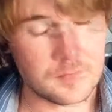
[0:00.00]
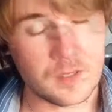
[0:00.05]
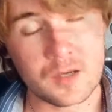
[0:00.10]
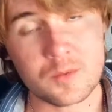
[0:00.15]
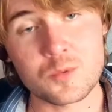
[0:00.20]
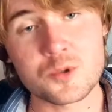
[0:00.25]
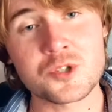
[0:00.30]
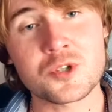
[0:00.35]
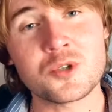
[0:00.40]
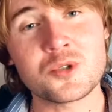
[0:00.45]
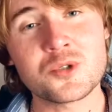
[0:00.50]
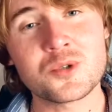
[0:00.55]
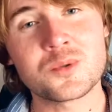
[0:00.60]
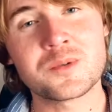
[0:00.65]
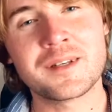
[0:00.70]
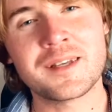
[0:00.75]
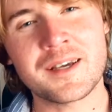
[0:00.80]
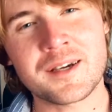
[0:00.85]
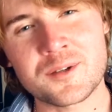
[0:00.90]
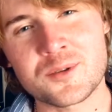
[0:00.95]
I was also
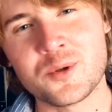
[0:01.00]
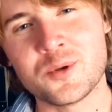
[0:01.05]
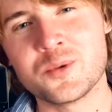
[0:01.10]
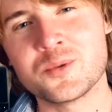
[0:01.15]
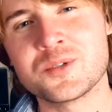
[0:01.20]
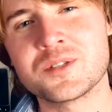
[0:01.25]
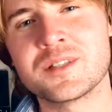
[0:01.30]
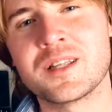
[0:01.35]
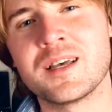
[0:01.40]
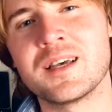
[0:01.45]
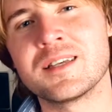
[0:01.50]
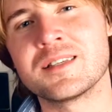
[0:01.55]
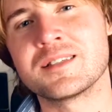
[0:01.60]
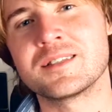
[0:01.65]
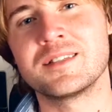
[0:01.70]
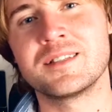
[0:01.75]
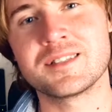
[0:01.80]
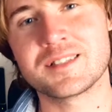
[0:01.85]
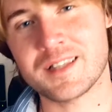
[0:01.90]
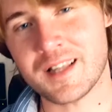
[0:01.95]
diagnosed as
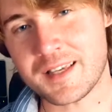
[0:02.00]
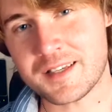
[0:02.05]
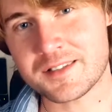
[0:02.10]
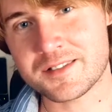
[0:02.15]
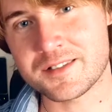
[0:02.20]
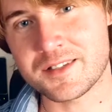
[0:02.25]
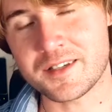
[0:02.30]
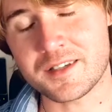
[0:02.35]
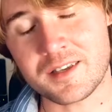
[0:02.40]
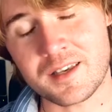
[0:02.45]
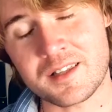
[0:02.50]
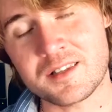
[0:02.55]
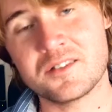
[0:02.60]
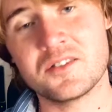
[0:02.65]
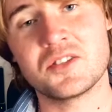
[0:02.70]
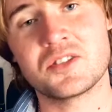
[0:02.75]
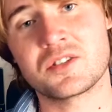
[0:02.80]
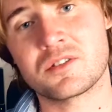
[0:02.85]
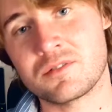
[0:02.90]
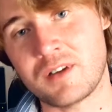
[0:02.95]
dyslexic and
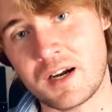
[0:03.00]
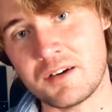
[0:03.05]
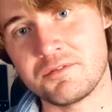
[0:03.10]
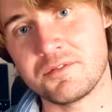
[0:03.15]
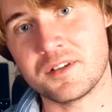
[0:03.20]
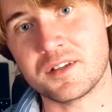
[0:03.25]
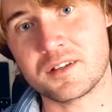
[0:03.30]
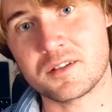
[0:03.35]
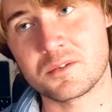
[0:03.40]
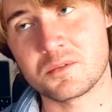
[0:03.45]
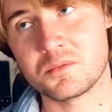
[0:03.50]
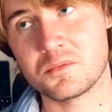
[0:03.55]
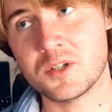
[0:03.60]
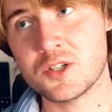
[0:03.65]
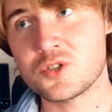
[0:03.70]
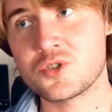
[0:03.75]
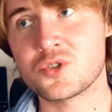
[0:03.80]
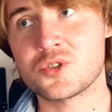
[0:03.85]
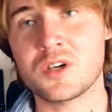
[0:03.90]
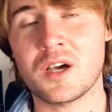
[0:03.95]
dysgraphic,
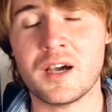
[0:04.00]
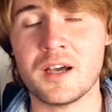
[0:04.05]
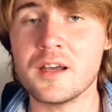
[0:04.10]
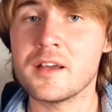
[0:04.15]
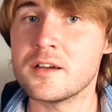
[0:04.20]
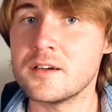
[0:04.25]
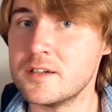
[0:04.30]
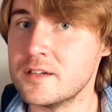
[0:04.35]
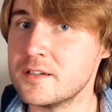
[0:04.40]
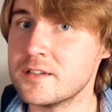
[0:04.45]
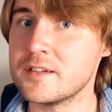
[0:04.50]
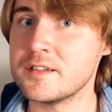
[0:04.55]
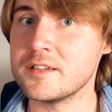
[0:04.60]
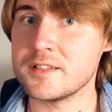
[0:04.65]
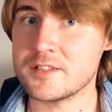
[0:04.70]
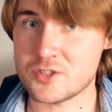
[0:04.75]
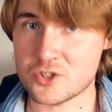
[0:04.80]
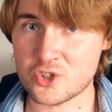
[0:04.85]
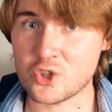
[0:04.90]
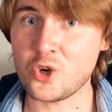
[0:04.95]
which I heard
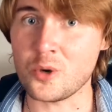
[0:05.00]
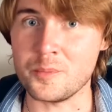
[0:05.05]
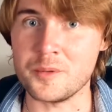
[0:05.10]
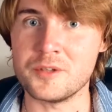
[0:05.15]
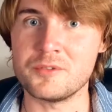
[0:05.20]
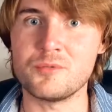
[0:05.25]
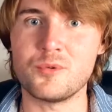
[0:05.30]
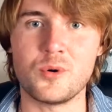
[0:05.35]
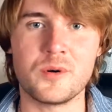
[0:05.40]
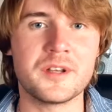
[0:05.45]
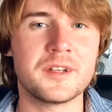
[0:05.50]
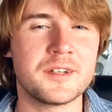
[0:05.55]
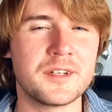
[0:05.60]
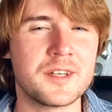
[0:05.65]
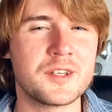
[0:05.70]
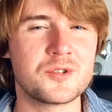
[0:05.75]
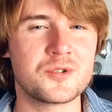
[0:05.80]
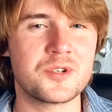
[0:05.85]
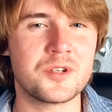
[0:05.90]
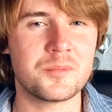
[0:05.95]
is common for ADHD
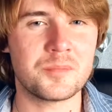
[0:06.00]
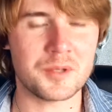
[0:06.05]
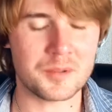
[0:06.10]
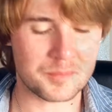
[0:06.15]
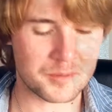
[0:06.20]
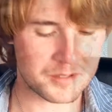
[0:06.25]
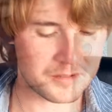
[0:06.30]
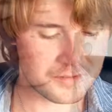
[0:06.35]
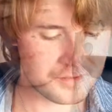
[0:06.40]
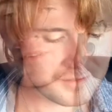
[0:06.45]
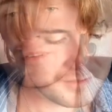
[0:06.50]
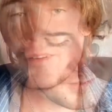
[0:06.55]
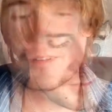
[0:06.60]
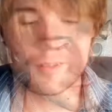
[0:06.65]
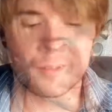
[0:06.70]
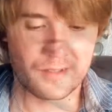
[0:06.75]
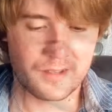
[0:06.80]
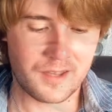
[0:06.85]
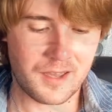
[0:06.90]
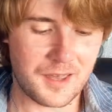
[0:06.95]
people.
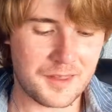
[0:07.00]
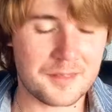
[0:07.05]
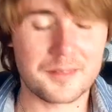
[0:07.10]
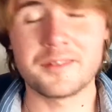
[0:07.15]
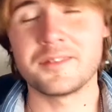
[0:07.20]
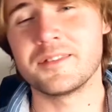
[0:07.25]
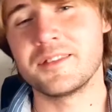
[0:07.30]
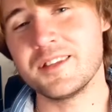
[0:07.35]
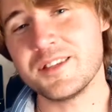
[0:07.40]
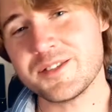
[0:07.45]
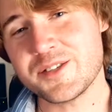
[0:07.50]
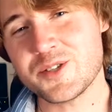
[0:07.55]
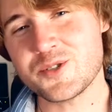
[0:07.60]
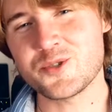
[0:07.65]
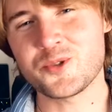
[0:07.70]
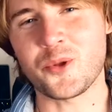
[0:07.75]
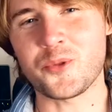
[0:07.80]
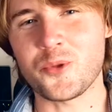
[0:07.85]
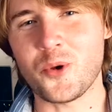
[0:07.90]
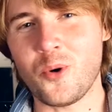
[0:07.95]
And this is
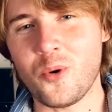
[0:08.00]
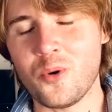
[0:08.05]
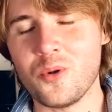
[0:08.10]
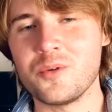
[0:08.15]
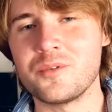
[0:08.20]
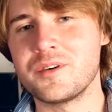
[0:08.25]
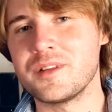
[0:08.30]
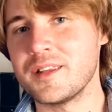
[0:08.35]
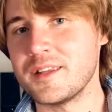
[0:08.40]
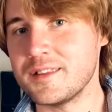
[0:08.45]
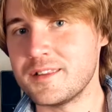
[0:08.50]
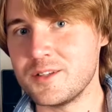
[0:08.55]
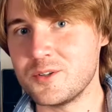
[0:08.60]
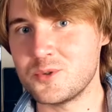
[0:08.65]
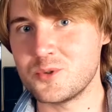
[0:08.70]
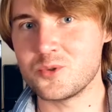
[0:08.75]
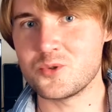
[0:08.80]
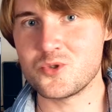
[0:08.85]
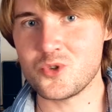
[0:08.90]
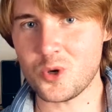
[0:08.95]
not all related
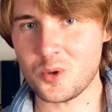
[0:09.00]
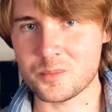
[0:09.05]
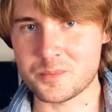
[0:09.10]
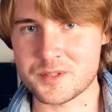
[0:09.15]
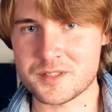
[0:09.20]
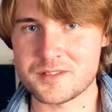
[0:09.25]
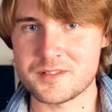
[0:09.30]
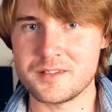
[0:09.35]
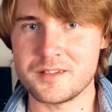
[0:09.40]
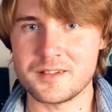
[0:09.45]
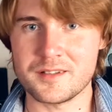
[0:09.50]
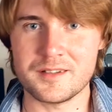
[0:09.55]
to jobs.